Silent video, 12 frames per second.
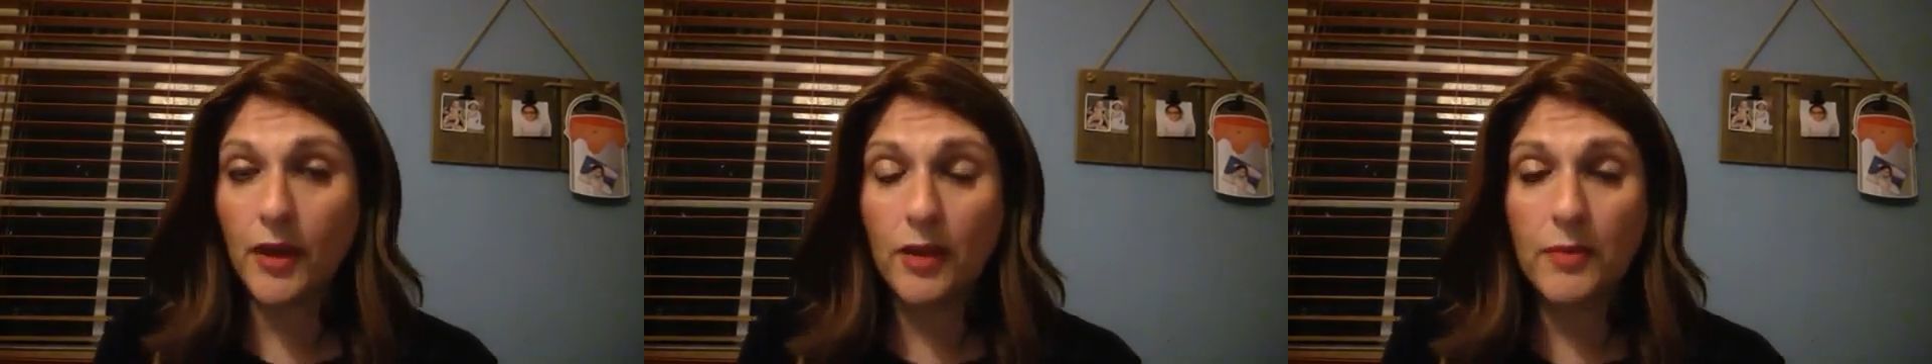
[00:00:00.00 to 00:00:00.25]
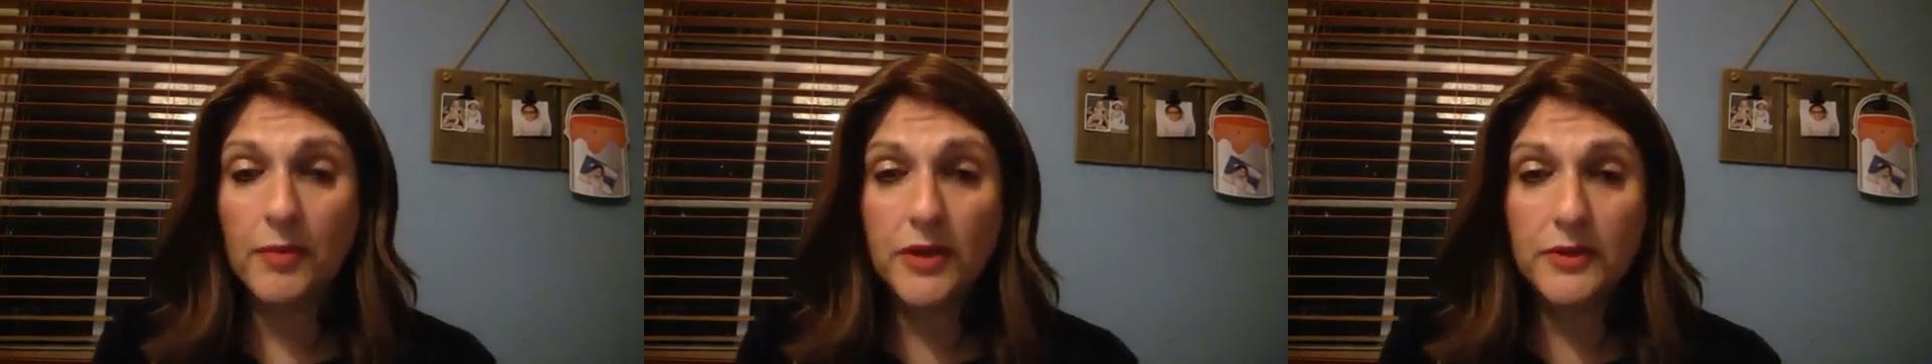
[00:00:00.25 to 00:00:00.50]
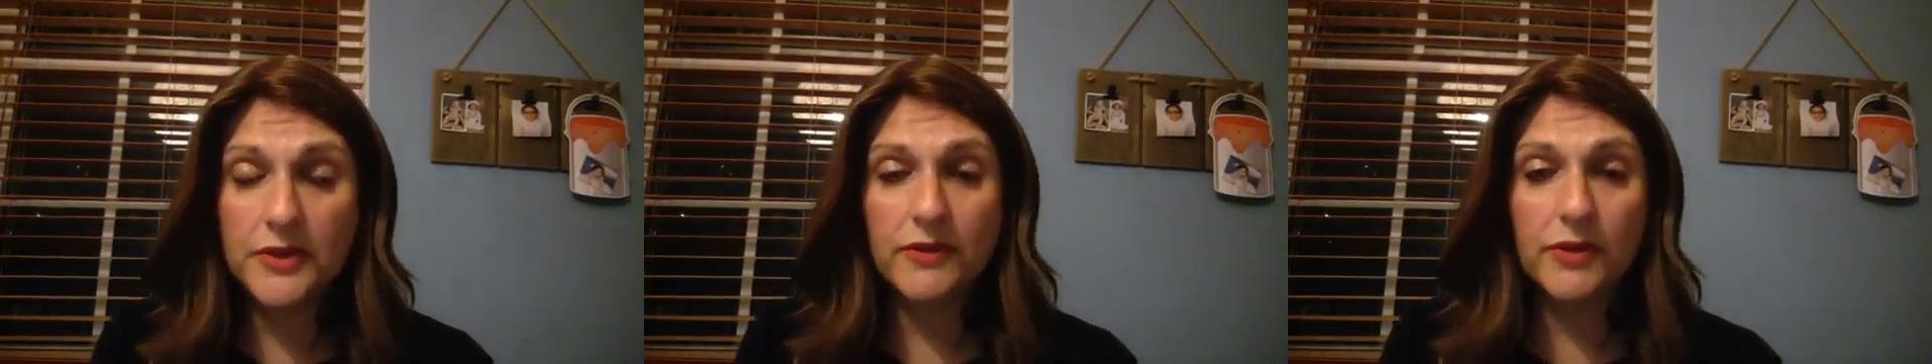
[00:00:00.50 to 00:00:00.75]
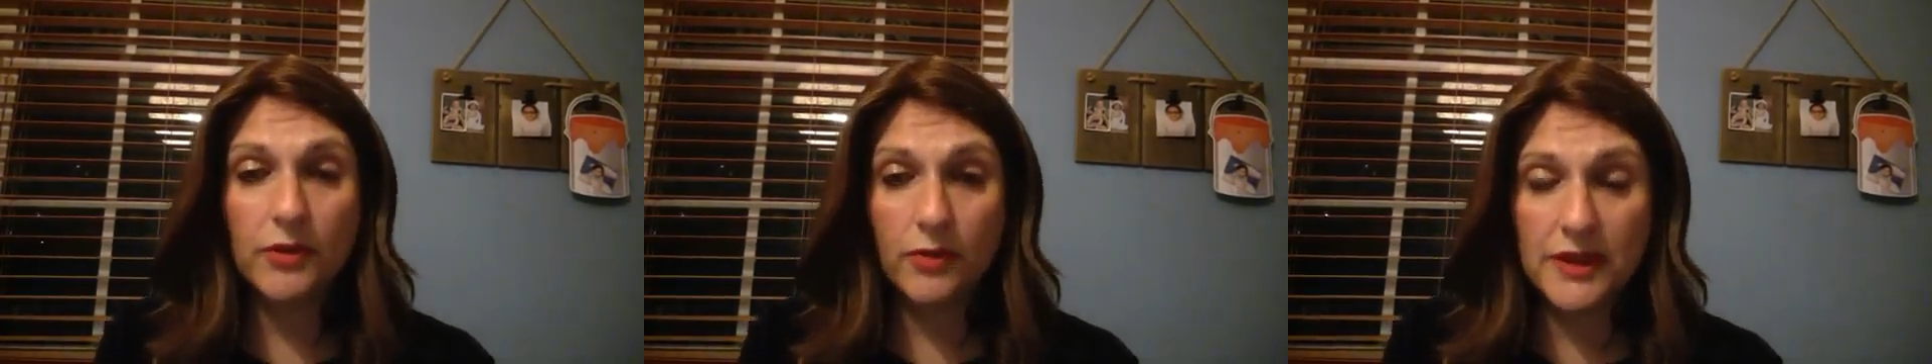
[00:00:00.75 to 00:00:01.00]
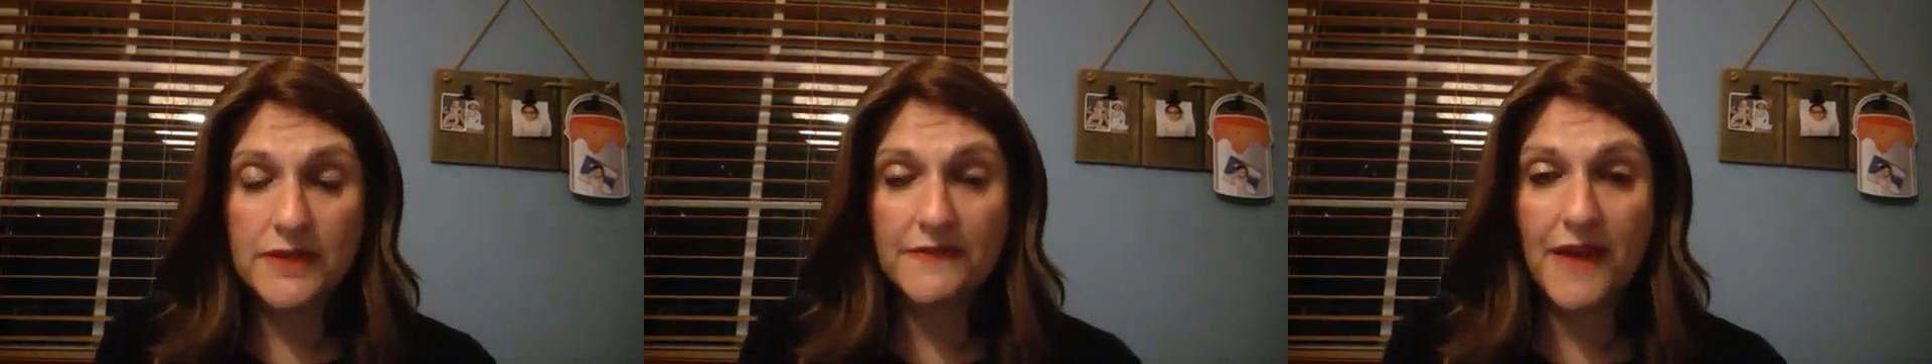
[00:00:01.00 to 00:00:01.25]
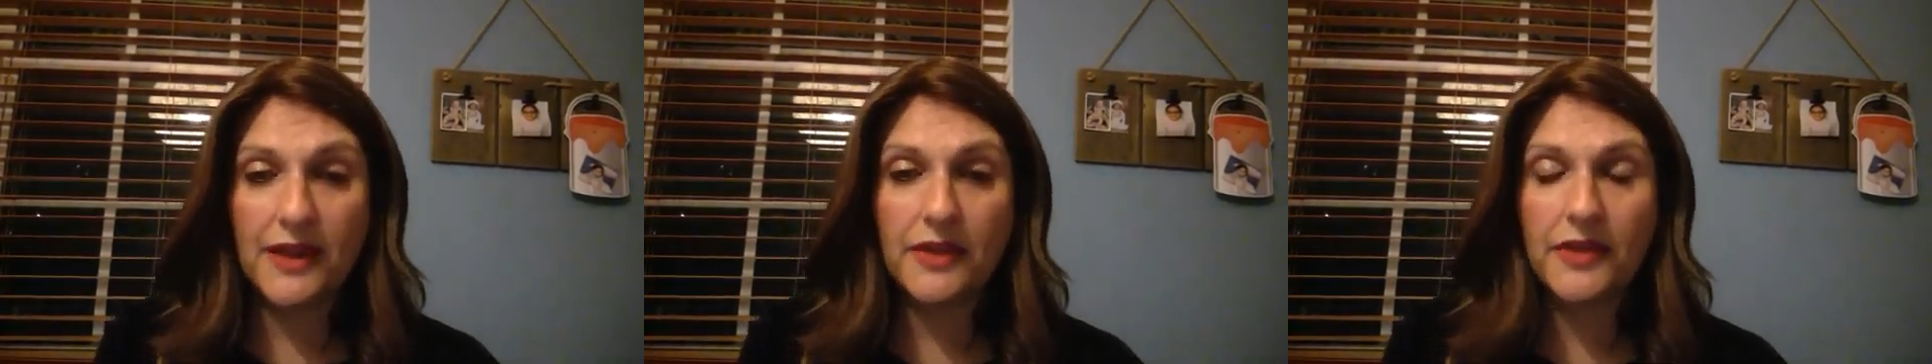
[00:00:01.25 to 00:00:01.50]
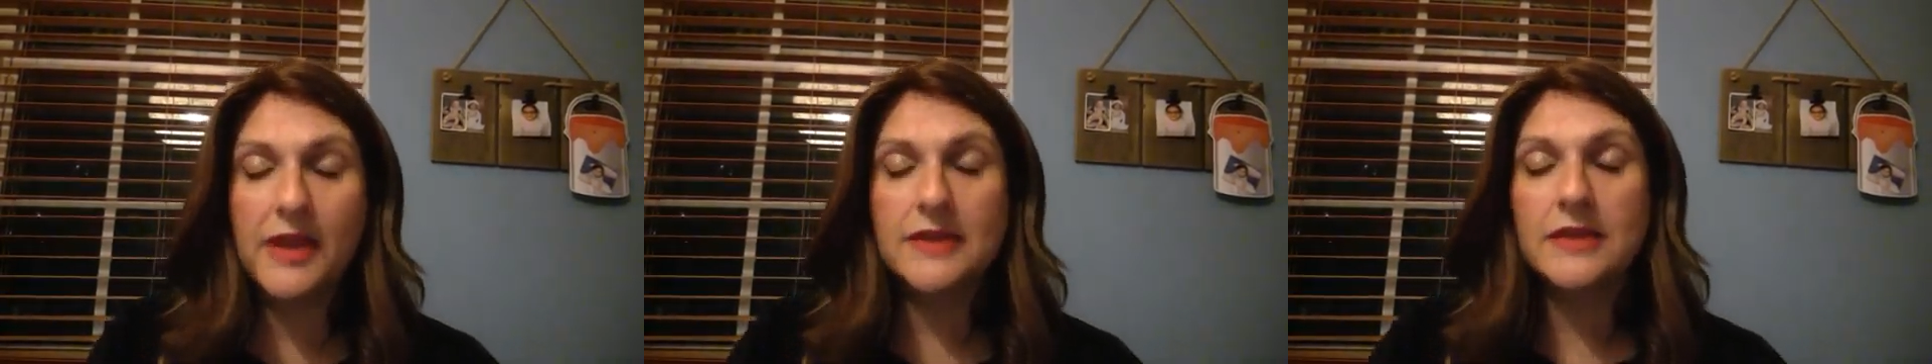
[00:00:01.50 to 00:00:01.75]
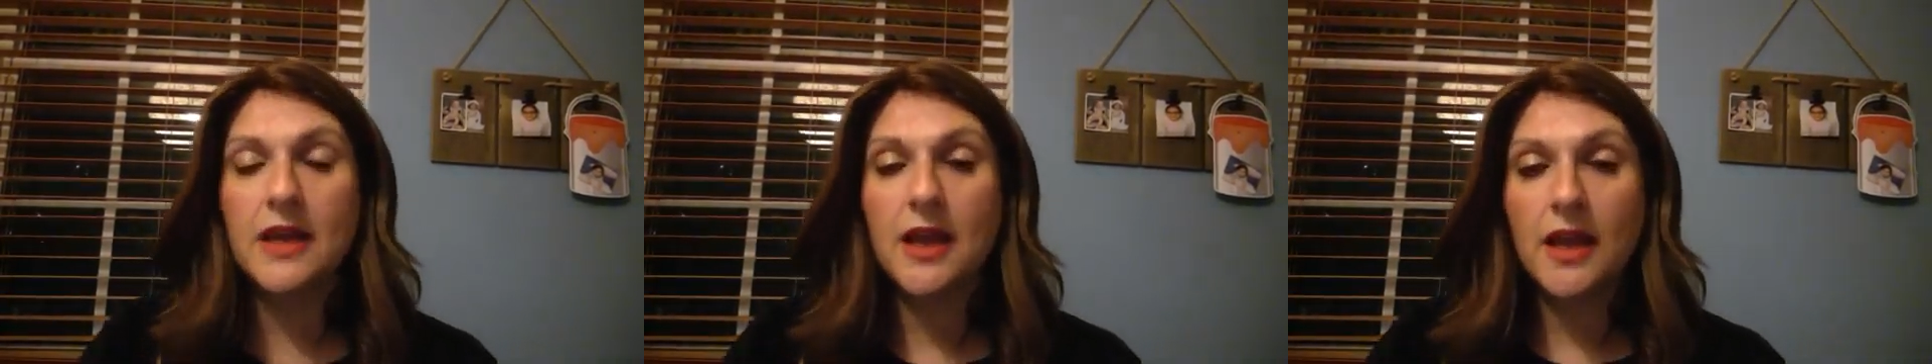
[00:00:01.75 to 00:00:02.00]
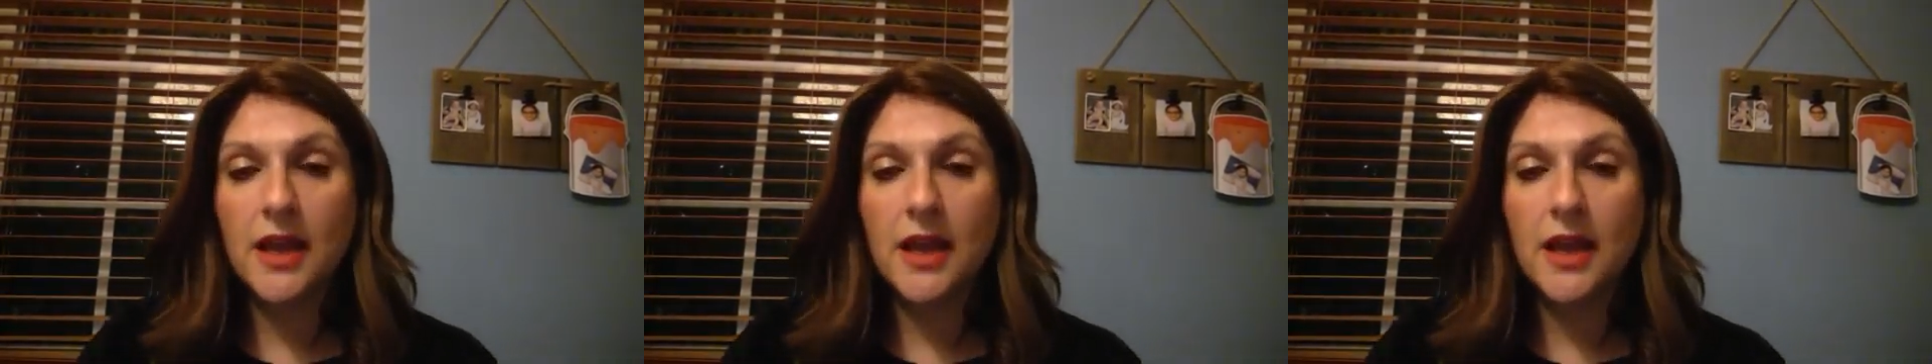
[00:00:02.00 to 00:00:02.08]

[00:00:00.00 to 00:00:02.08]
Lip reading: computer, and all these valid things.